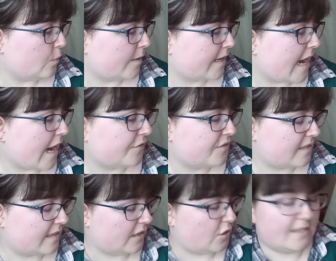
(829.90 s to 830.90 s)
cuffs
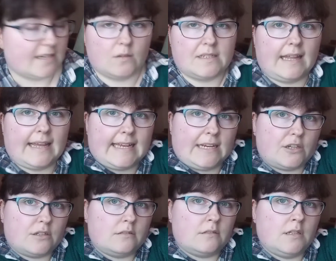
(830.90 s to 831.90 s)
that go down to like here.
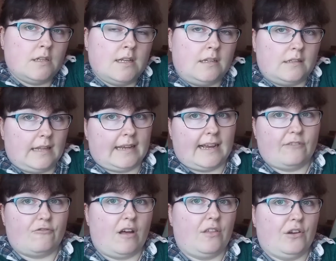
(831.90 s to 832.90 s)
Like, I'd
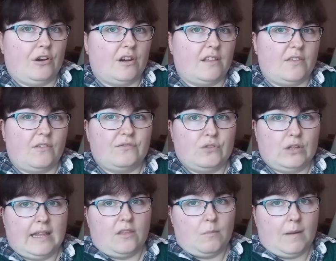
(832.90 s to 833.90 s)
rather the full
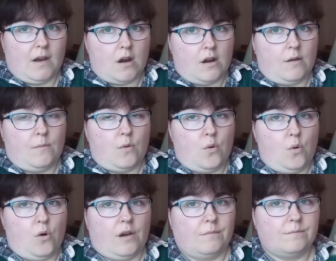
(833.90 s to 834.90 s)
length of my arm
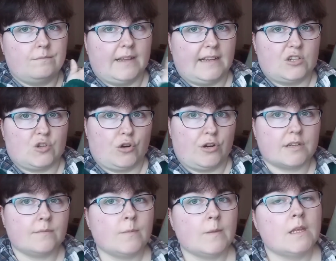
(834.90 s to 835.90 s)
or short.
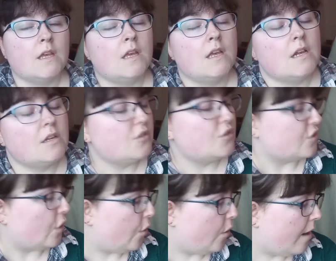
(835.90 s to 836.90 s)

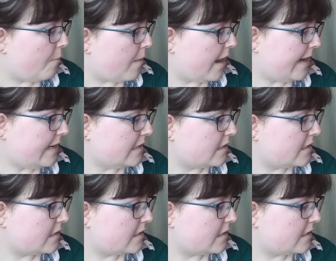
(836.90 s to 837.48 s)
So I might